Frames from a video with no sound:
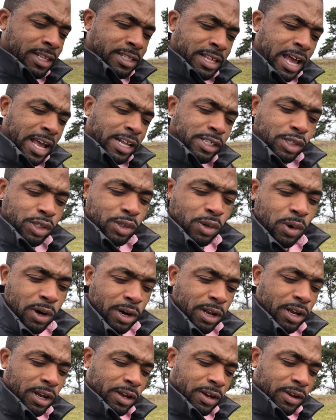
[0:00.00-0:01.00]
That's
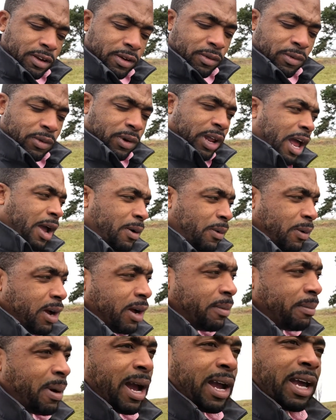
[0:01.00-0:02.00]
sort of what I
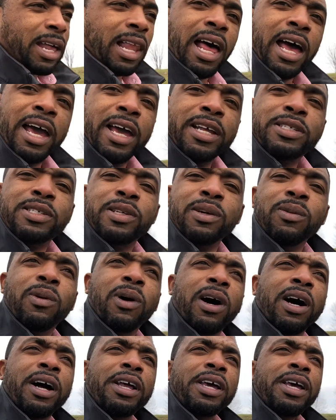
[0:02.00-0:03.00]
want my clients to
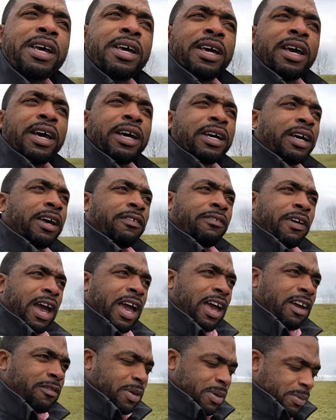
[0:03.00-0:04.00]
want. Uh, if I
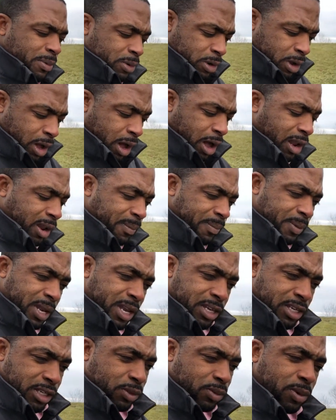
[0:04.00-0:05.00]
have people call up and
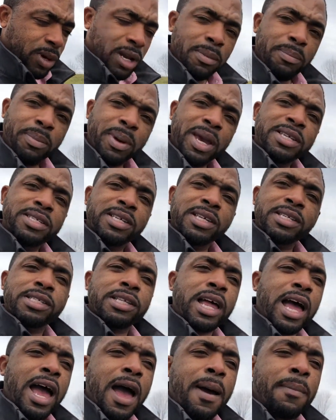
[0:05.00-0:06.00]
they just want a basic
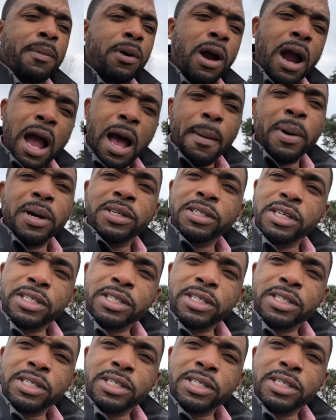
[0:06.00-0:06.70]
slab or how much